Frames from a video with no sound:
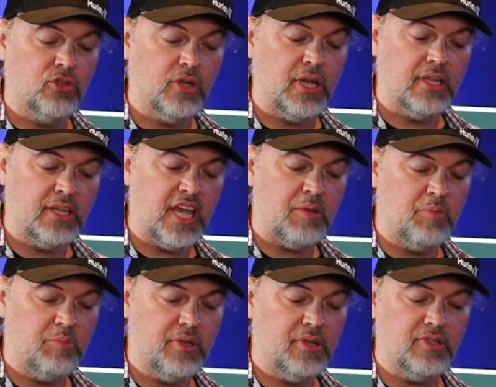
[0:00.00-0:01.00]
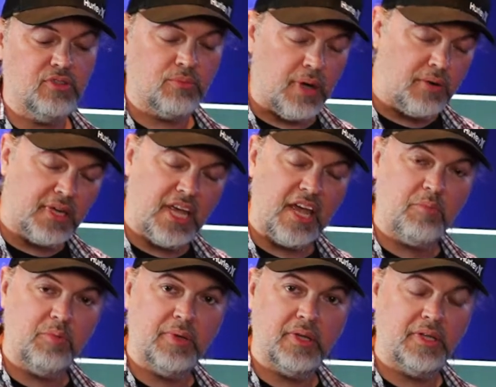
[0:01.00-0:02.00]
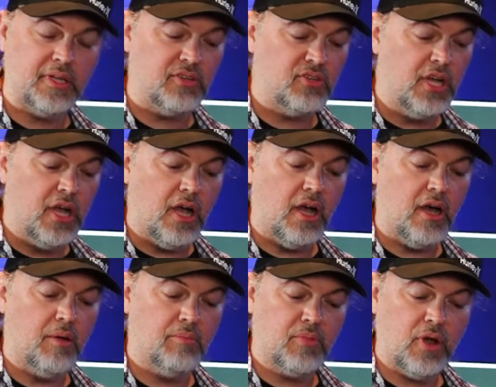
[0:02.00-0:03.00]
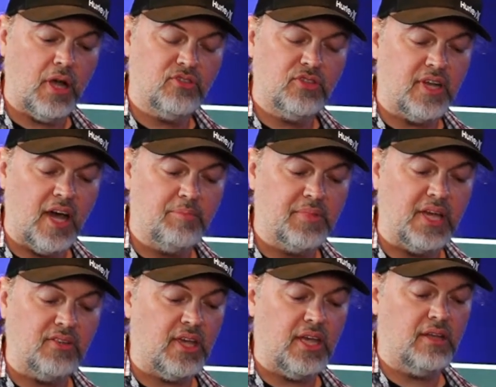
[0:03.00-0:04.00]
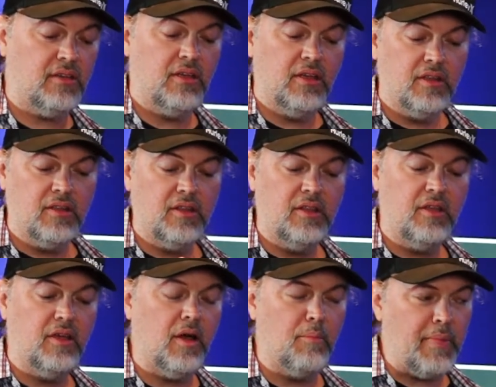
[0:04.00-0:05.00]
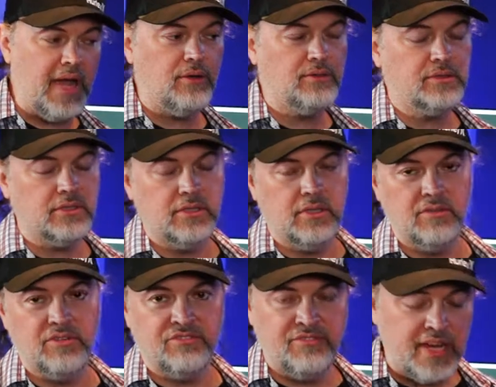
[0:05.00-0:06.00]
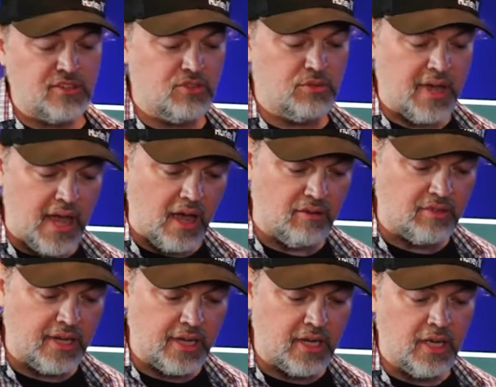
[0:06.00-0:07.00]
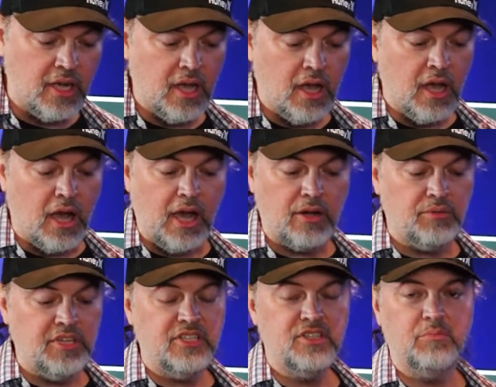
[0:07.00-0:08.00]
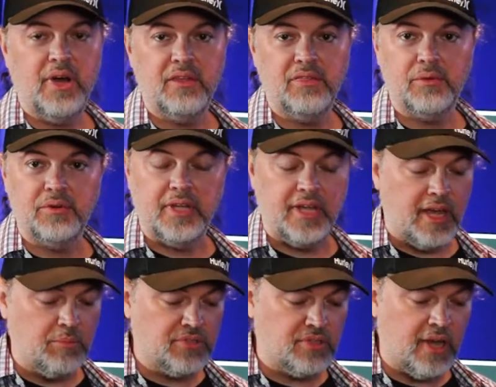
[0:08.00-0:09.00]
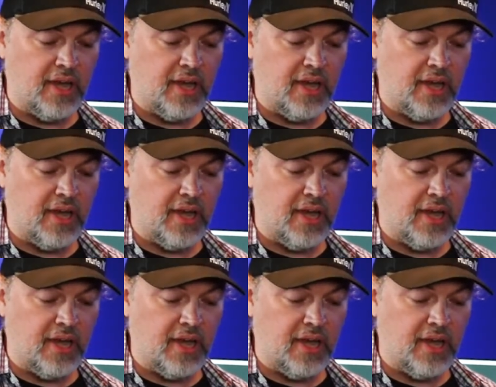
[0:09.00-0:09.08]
good, and the capabilities, the routing capabilities, constant updates, and the amount of effects you have, like I don't need to buy 30 amps.